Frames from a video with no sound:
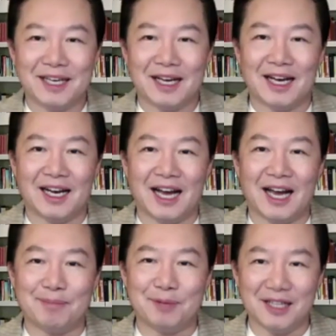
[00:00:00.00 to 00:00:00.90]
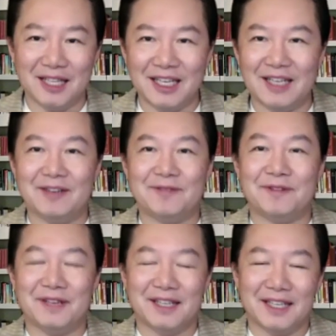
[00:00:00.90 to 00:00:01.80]
I believe
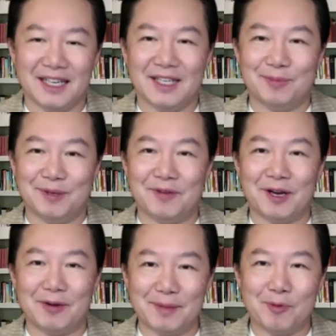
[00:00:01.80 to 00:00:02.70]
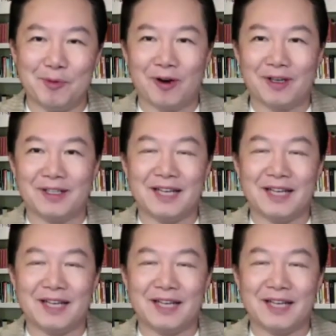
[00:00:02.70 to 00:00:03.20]
it will be very important,